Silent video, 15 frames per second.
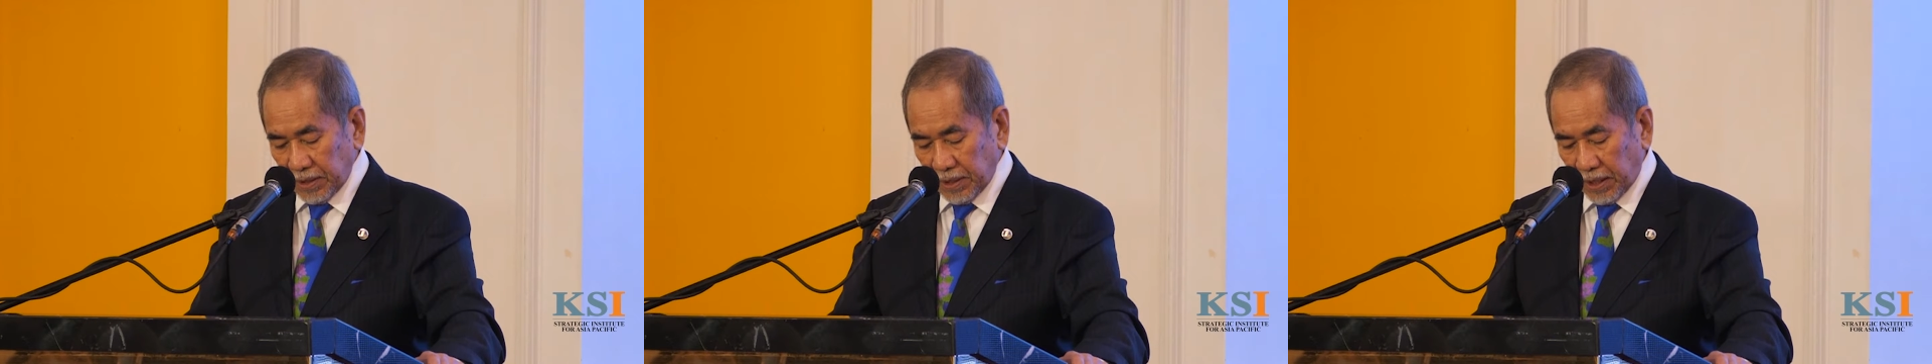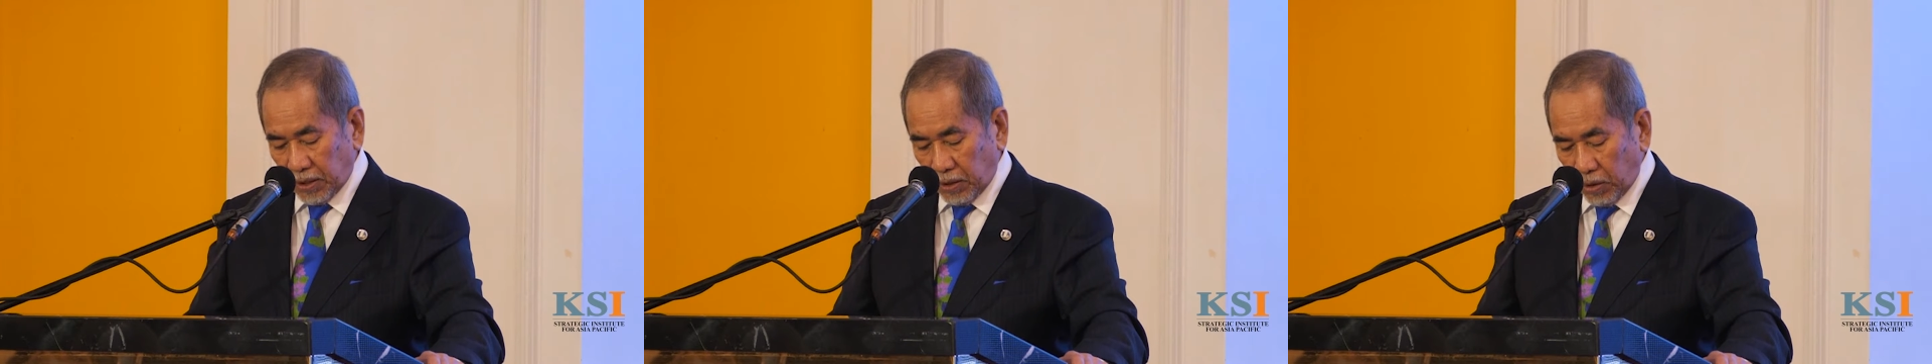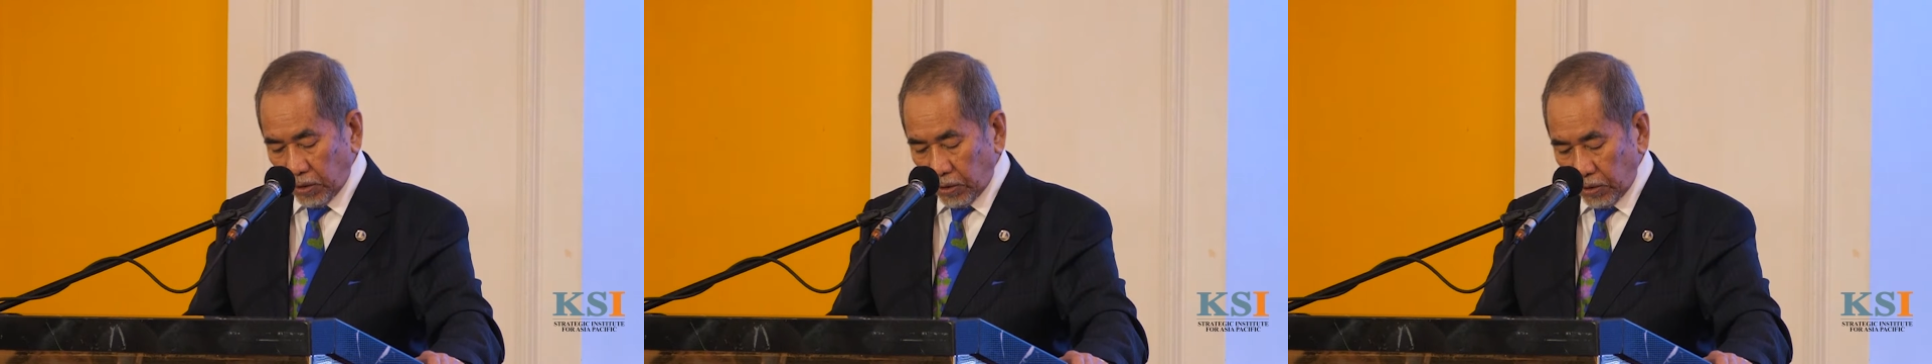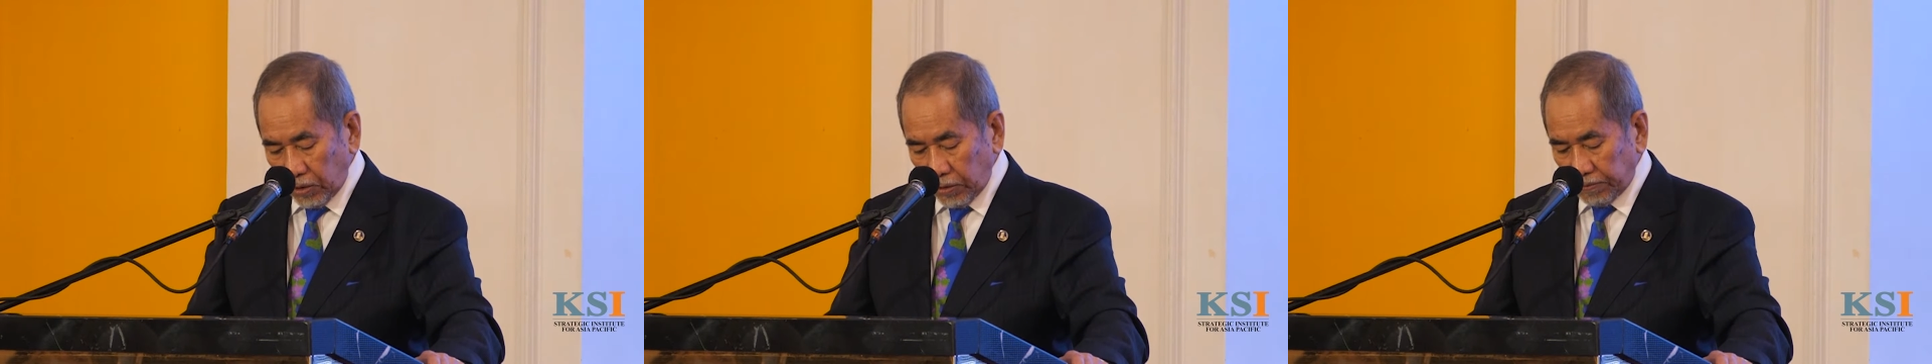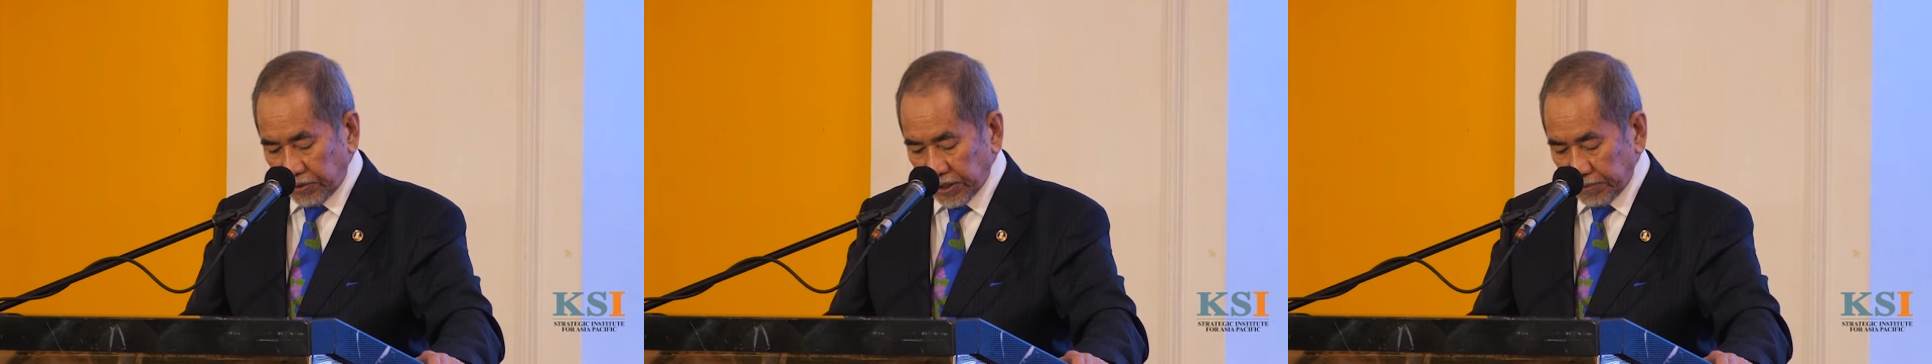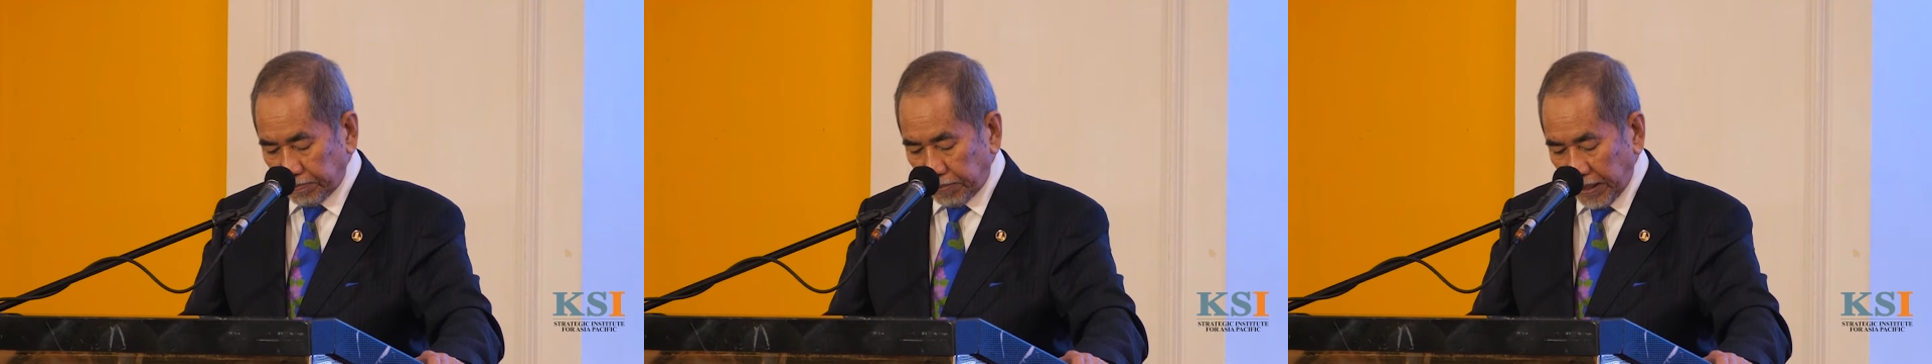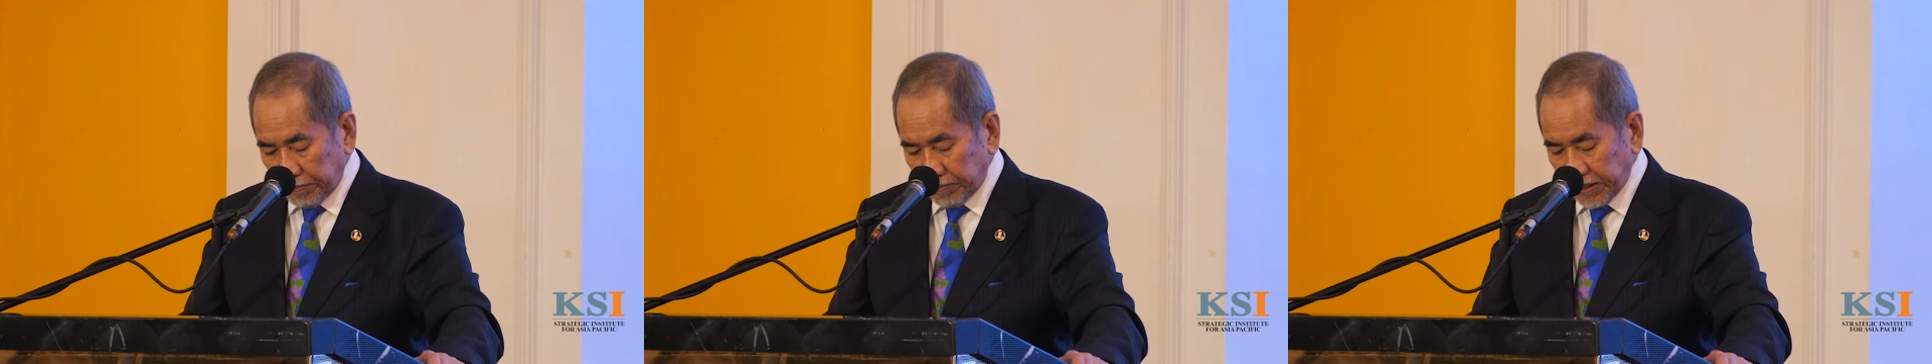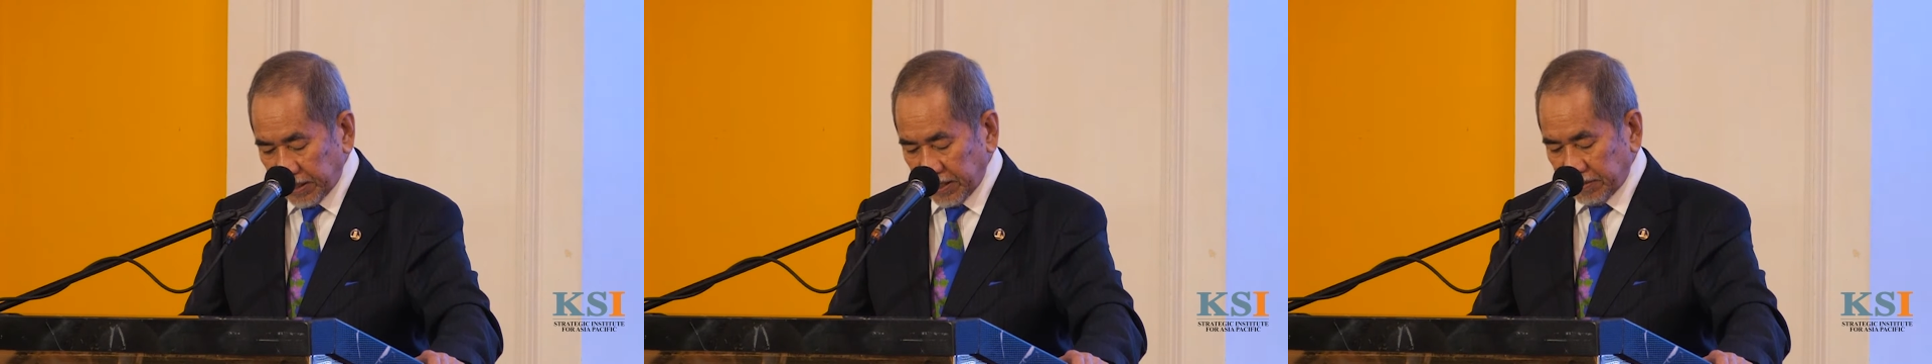The call for the
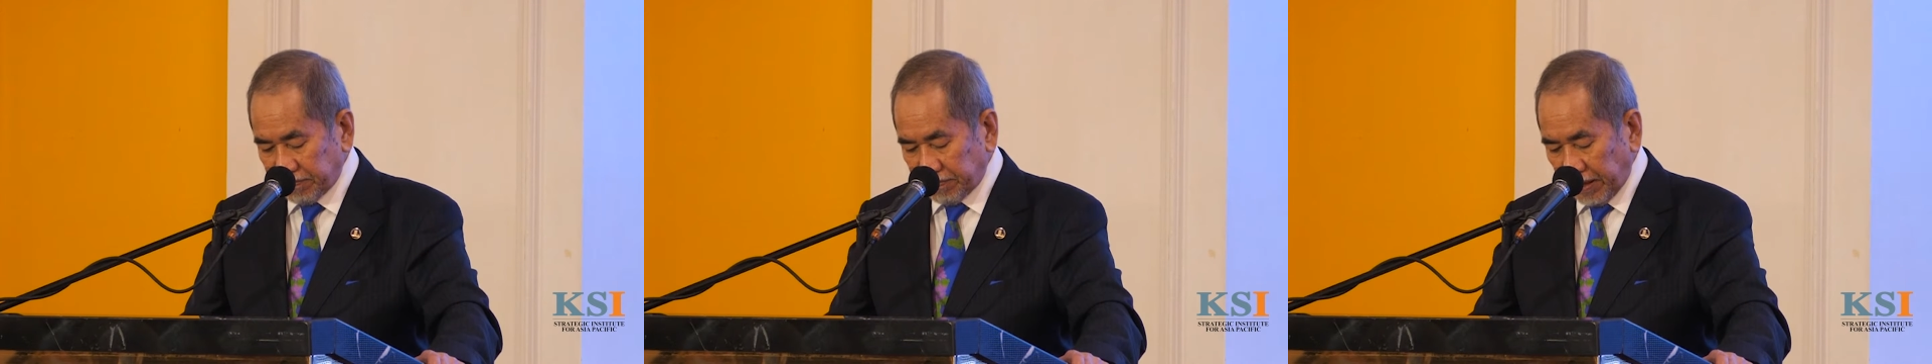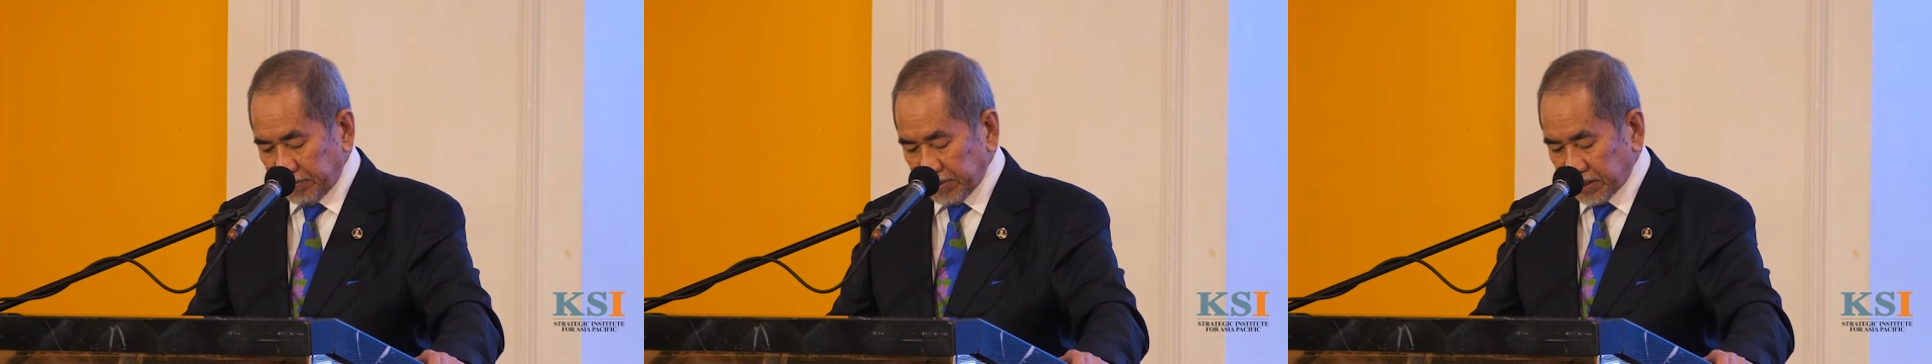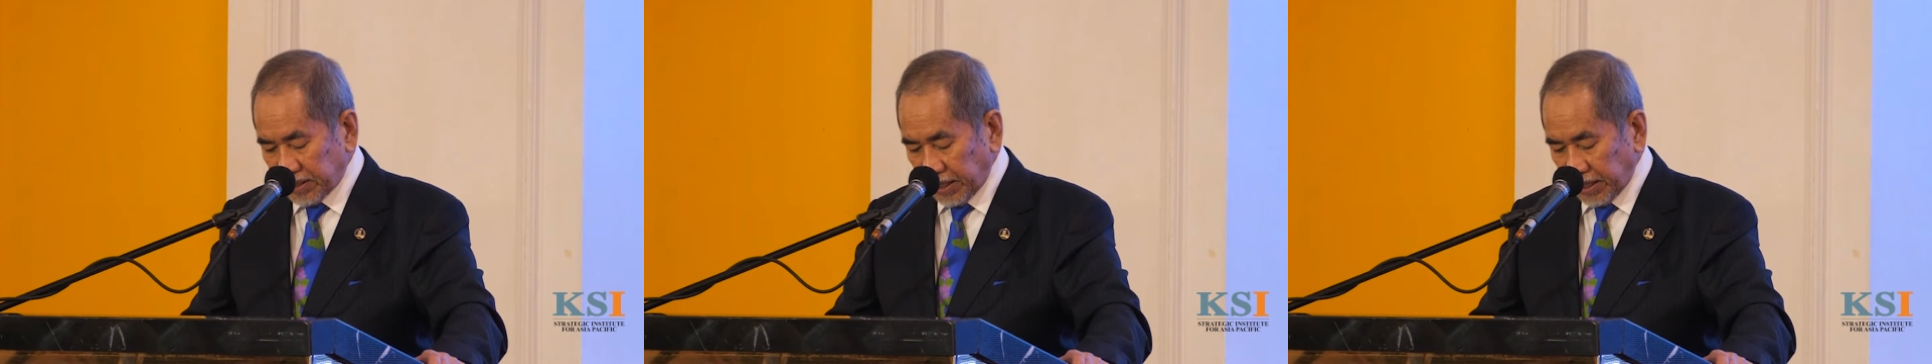public and private